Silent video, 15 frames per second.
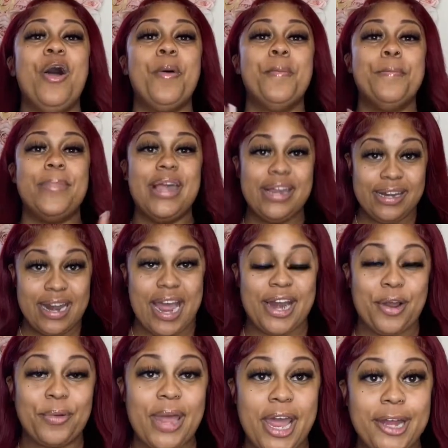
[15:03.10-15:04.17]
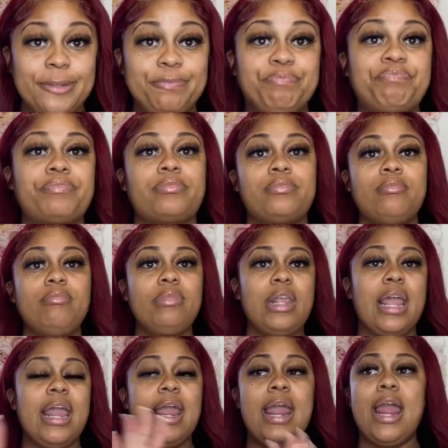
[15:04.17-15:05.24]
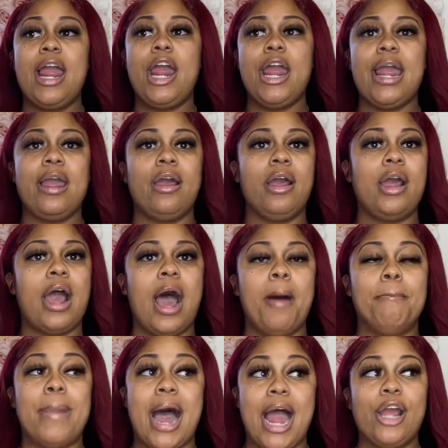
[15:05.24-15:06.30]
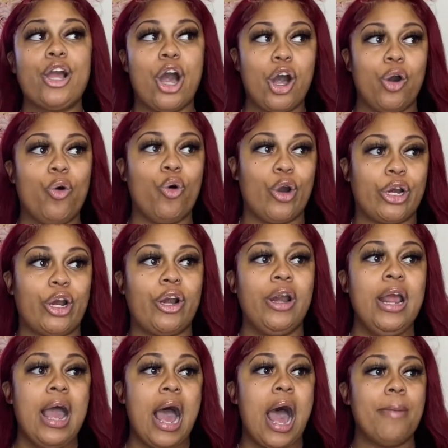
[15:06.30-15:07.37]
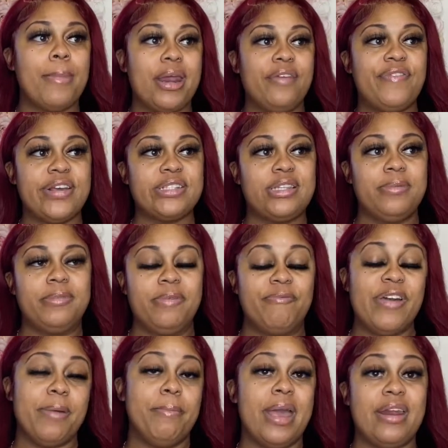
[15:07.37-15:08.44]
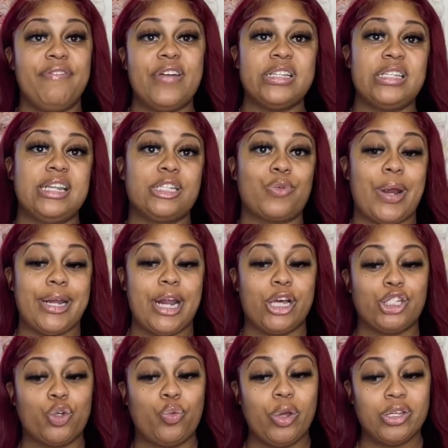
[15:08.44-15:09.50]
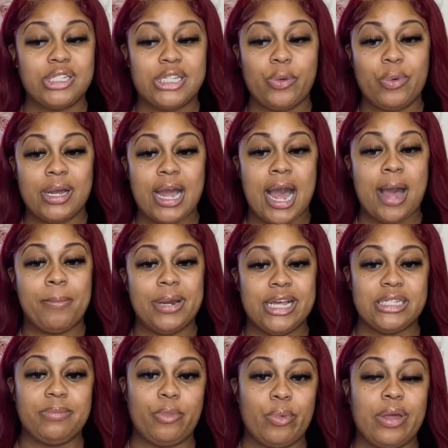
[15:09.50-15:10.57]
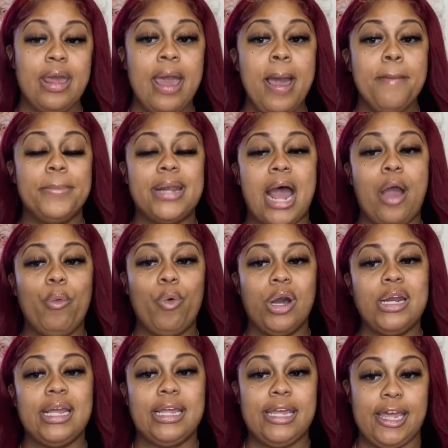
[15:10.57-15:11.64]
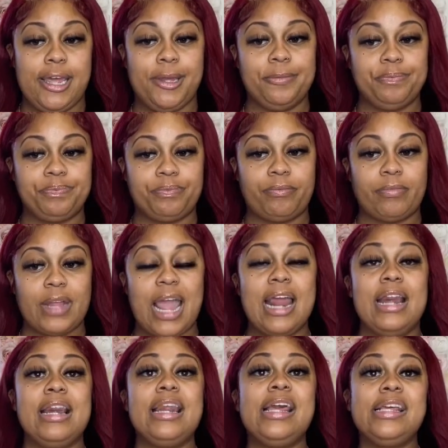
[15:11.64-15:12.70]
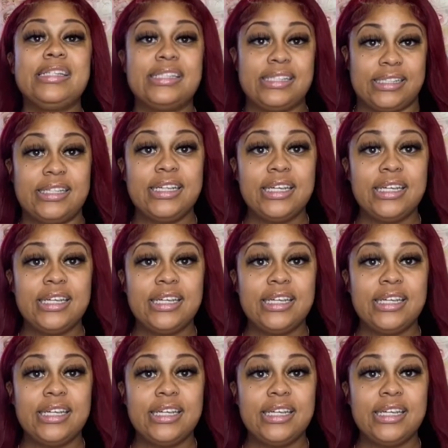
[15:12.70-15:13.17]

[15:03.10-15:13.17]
midnight, okay? And my goal order, I'm manifesting this right now, so we'll see what God bless me with. But I wanna get at least